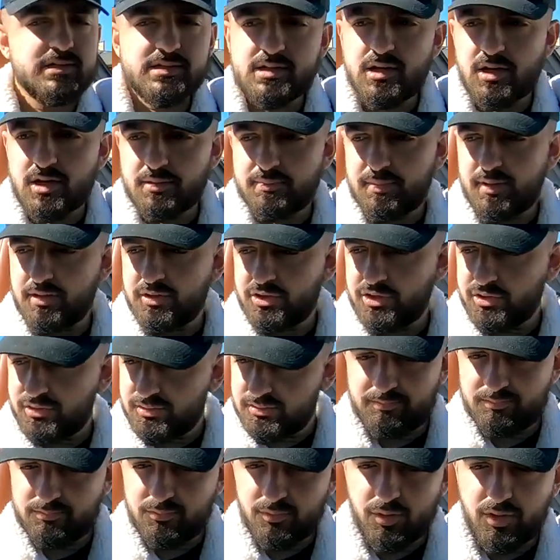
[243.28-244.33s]
talk about you.
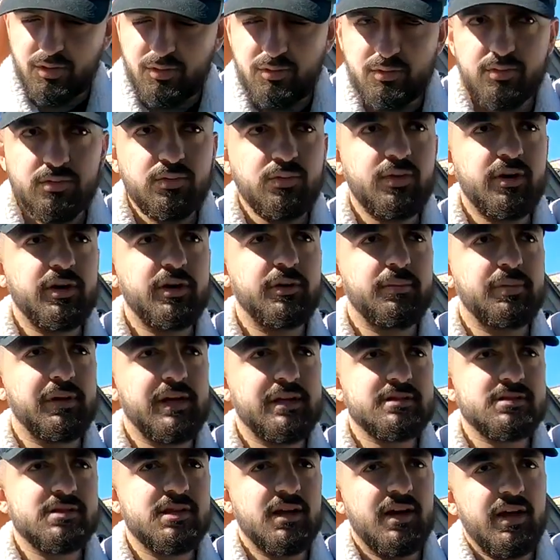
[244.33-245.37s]
What do you What are your
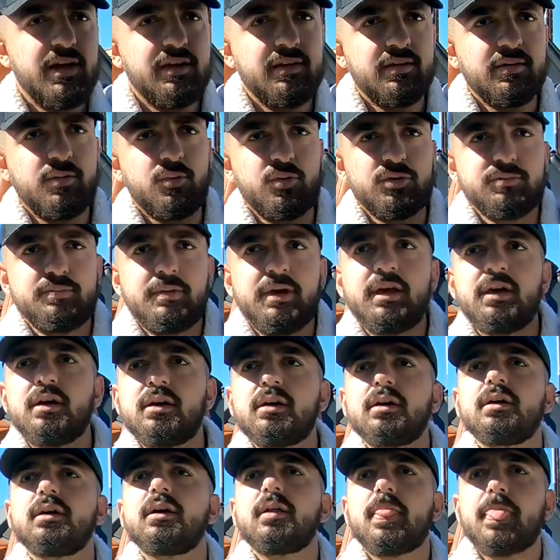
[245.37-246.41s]
plans today with me?
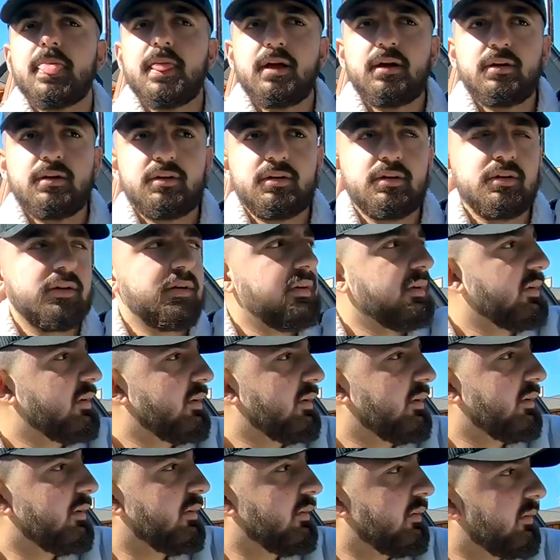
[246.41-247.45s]
Well, you
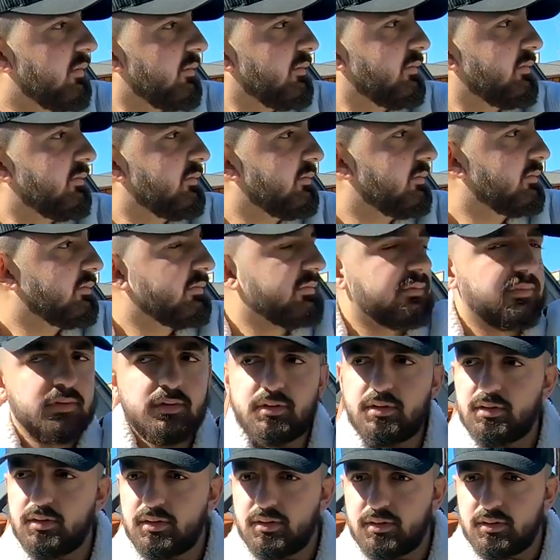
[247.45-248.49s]
know, we can hang
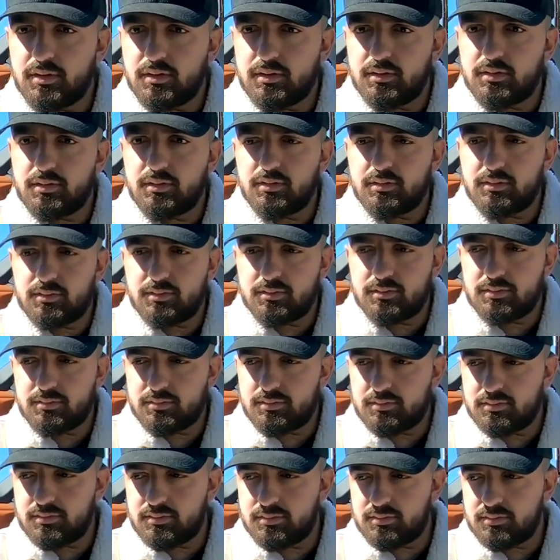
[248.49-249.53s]
out. You said you used to
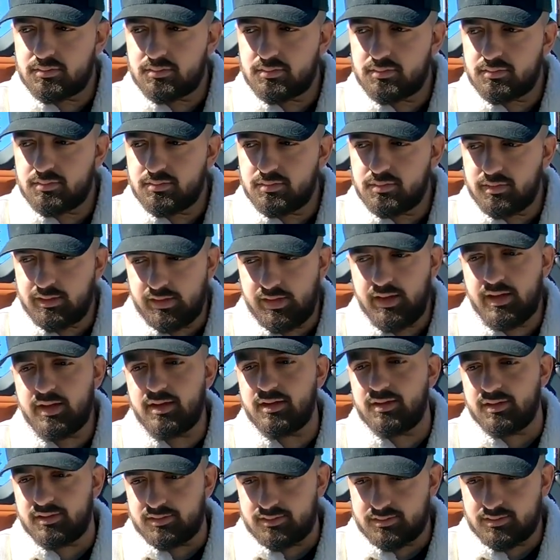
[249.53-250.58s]
YouTube, so you yeah, know,
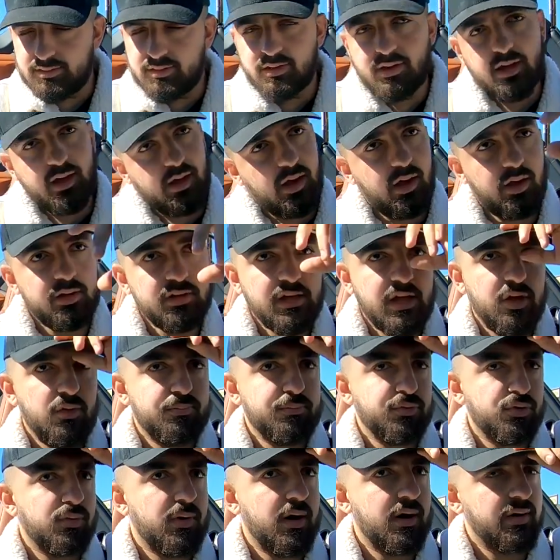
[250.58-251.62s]
you want to help, I'll help
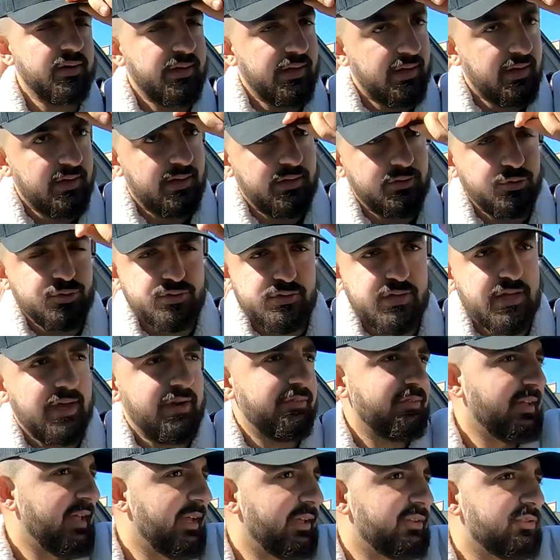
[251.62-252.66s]
you out. Yeah, I used to
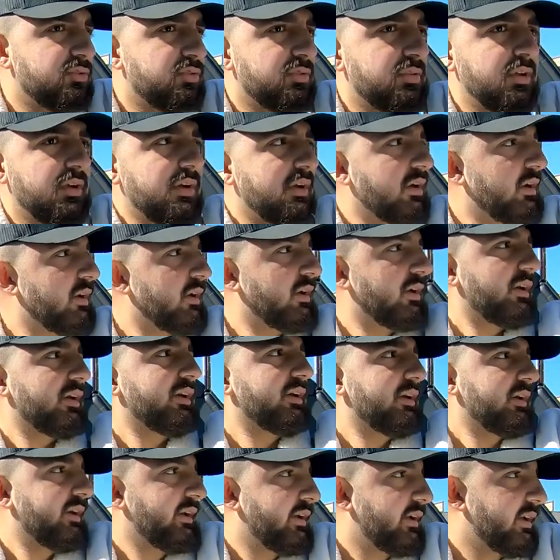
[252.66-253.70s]
have like little content.
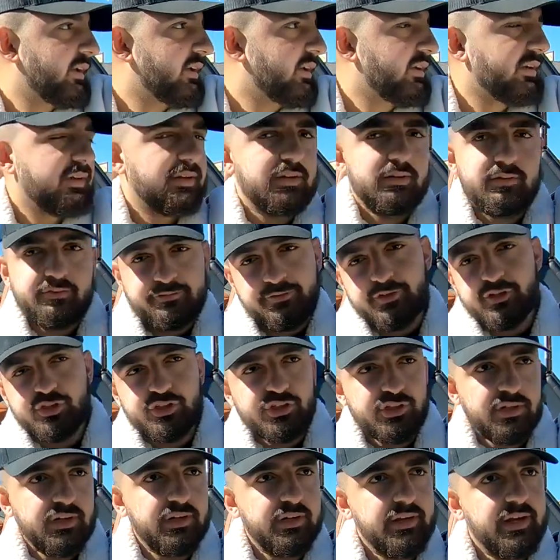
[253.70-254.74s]
We can do that for
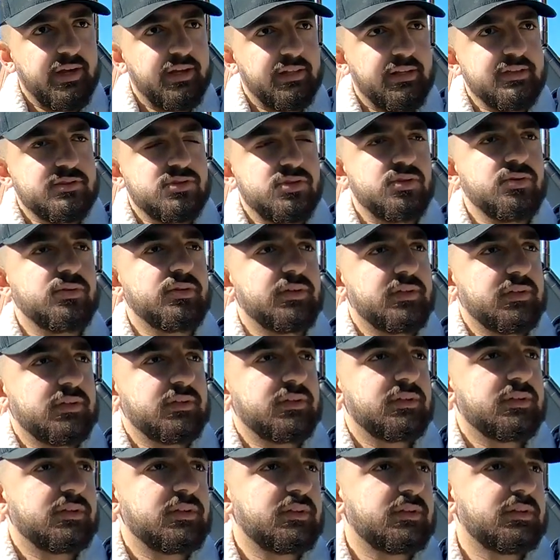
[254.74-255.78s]
sure. Yeah, let's do it.
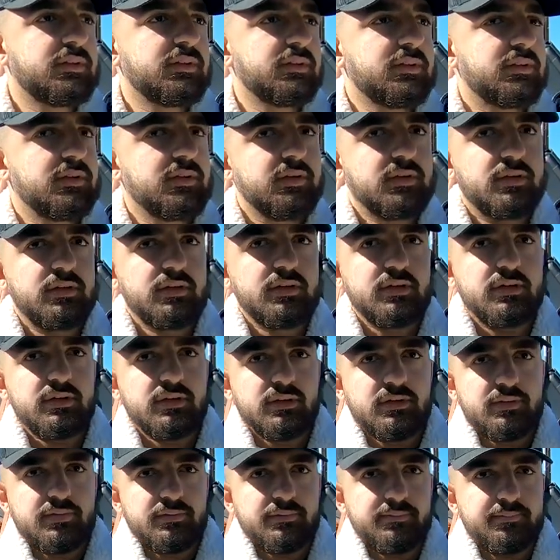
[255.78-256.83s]
Teach me how to
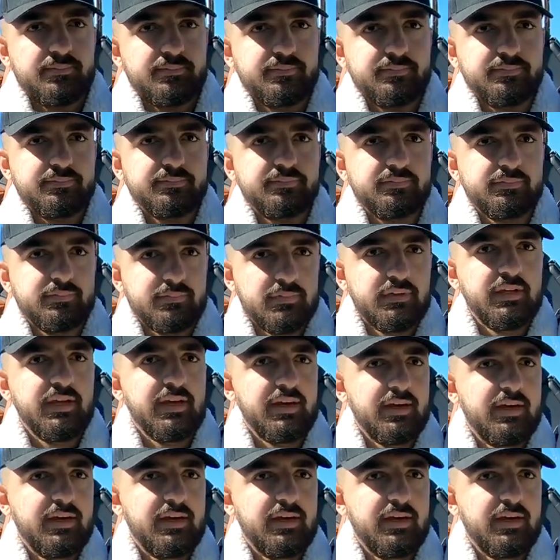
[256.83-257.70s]
work this tripod. Yeah.